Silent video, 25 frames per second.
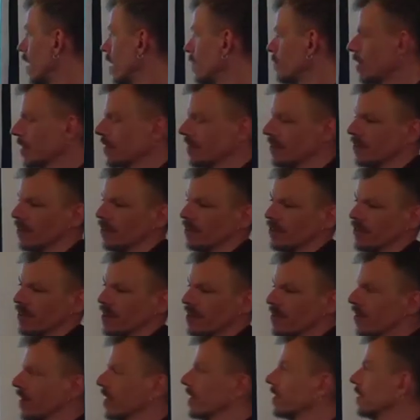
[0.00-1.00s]
but not
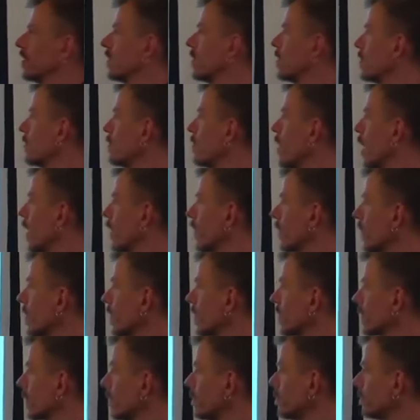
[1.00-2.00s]
directly to the
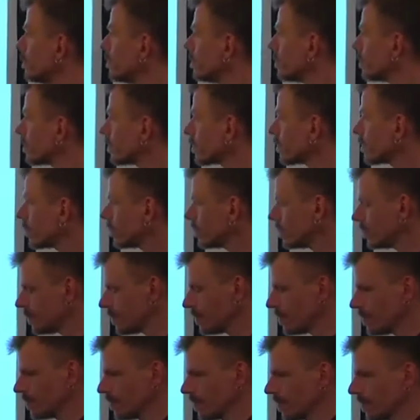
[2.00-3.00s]
binaries.
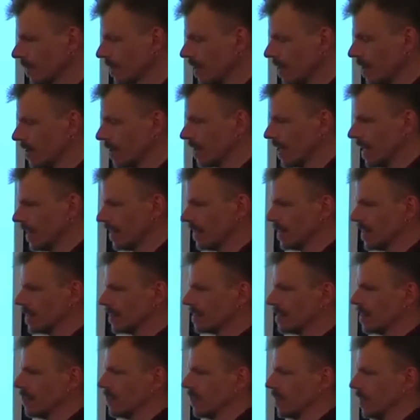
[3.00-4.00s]
Okay,
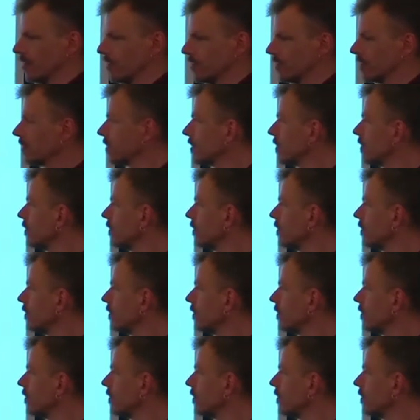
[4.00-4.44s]
that's how it looks.